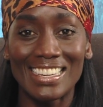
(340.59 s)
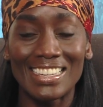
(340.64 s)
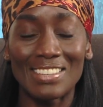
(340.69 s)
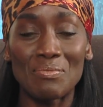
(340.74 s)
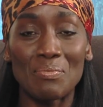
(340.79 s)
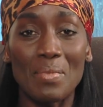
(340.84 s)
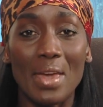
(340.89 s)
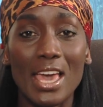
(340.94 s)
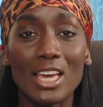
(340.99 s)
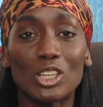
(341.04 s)

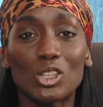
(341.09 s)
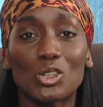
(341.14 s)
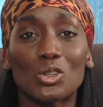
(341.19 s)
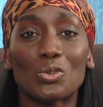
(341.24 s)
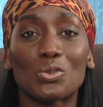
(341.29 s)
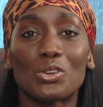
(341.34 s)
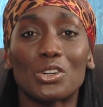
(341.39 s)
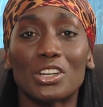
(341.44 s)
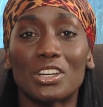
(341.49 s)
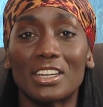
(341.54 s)
Make
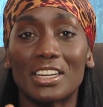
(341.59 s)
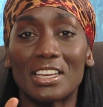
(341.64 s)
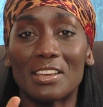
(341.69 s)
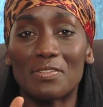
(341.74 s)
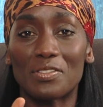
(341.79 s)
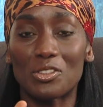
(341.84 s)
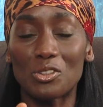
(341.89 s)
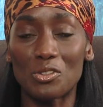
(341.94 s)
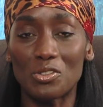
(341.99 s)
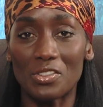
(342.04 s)
sure
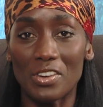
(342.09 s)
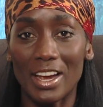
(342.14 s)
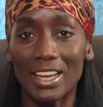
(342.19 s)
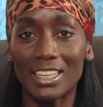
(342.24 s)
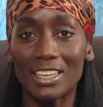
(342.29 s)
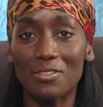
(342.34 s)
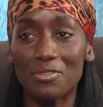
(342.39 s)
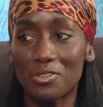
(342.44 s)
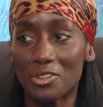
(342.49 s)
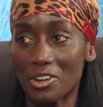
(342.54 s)
if you're
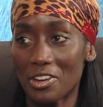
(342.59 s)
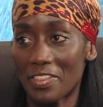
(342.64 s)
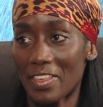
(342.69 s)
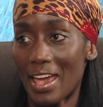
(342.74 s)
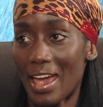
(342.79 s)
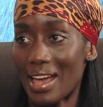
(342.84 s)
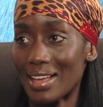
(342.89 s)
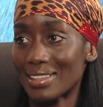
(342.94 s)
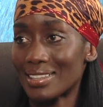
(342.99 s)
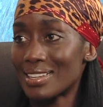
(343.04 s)
ready for
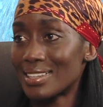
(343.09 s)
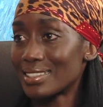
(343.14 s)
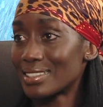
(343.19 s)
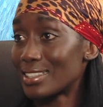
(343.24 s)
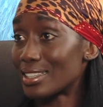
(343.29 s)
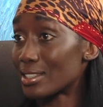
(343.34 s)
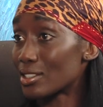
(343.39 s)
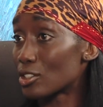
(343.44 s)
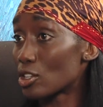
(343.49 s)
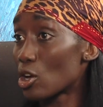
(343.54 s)

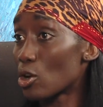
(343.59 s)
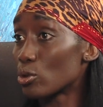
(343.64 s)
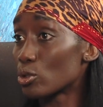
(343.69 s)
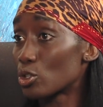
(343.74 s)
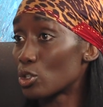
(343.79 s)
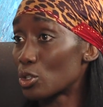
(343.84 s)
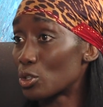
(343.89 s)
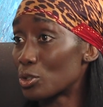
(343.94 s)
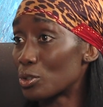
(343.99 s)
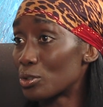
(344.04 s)
that, just
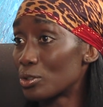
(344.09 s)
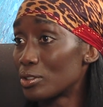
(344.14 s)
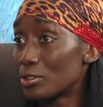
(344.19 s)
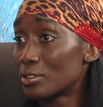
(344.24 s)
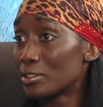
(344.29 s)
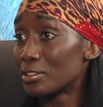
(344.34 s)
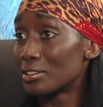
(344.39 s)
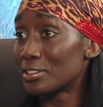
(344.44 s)
go to